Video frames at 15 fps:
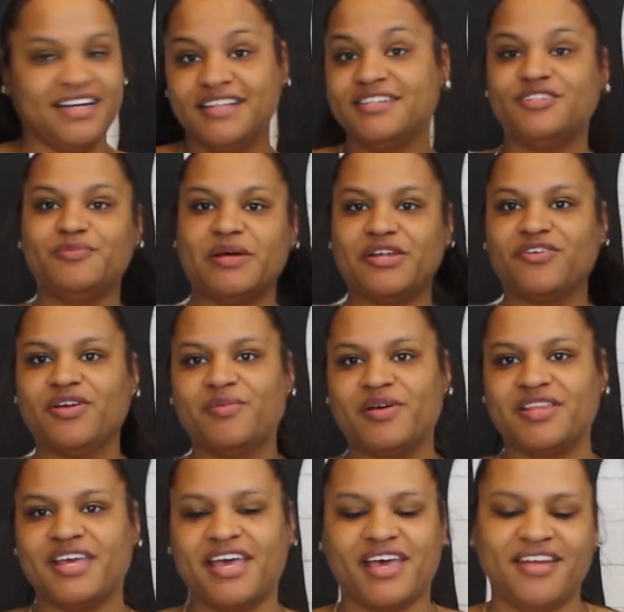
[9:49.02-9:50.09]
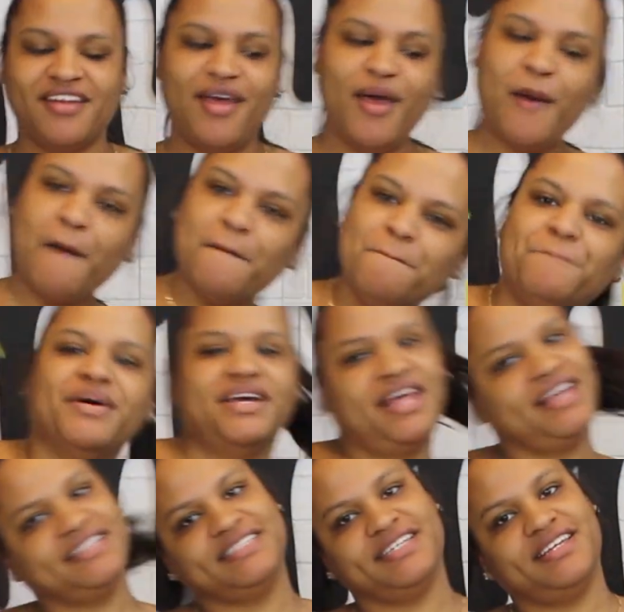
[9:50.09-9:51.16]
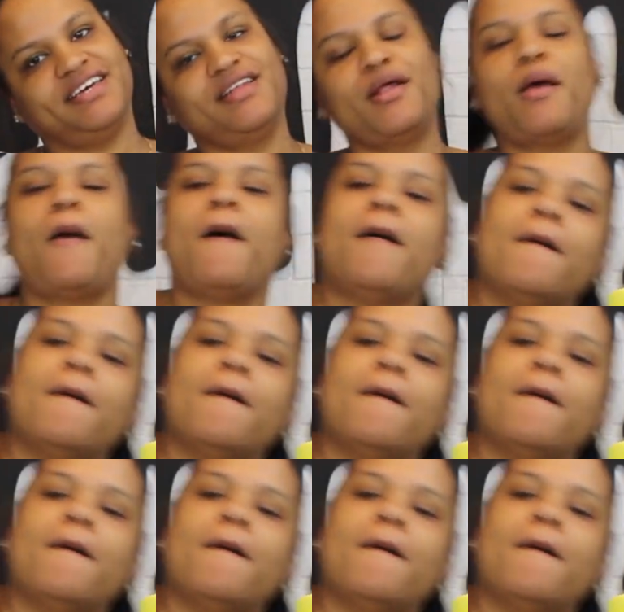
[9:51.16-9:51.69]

A little buttercream on the hand, but I did it.